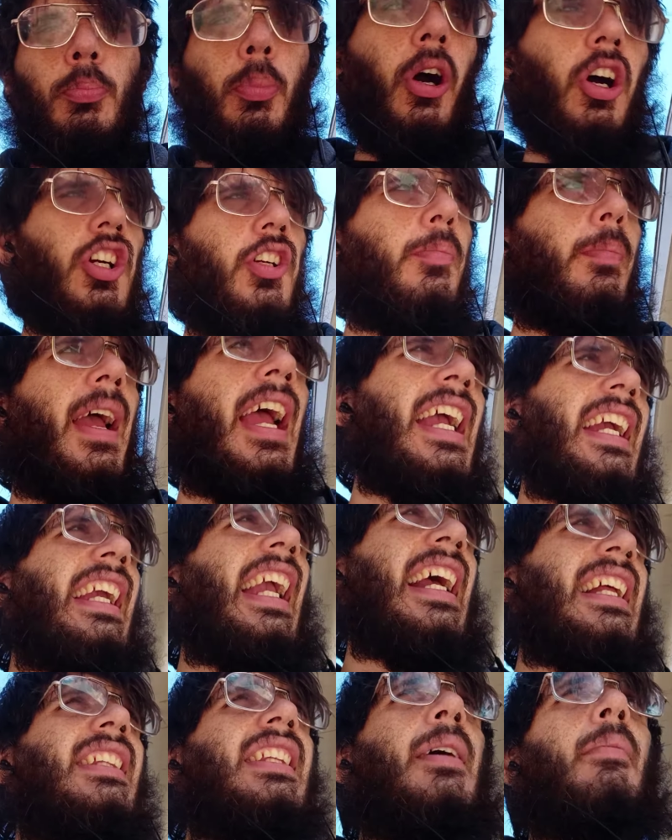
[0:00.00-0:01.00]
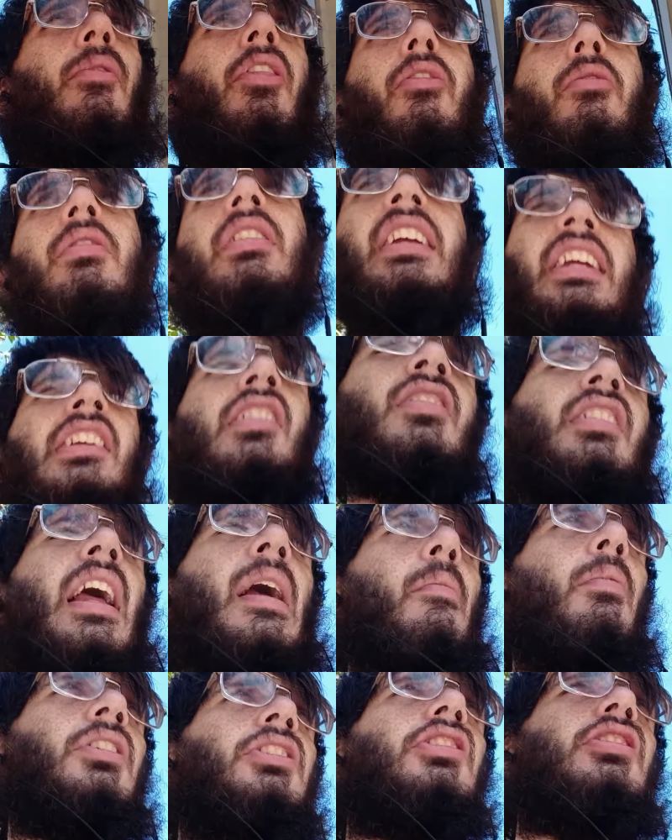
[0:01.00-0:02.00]
bark back at them through the
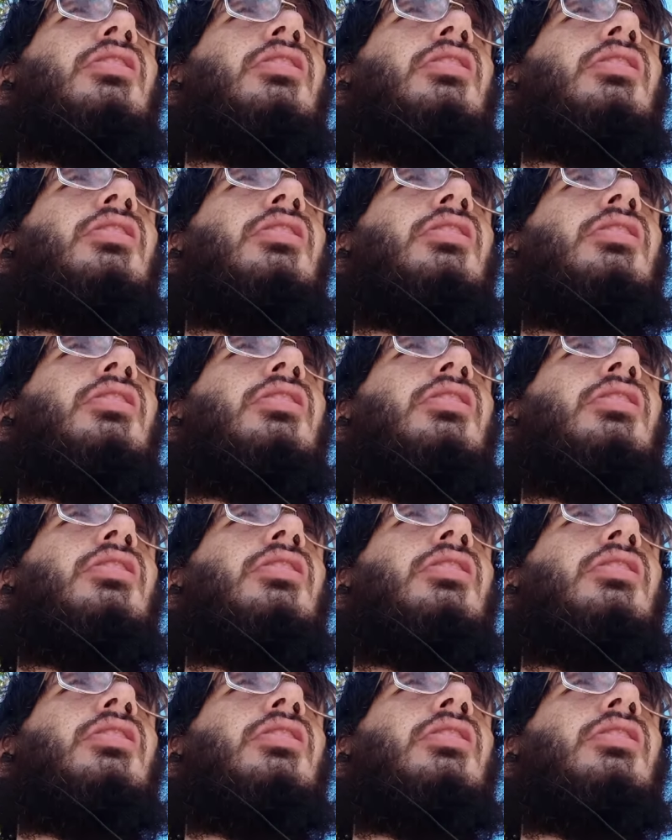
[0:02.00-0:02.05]
internet, which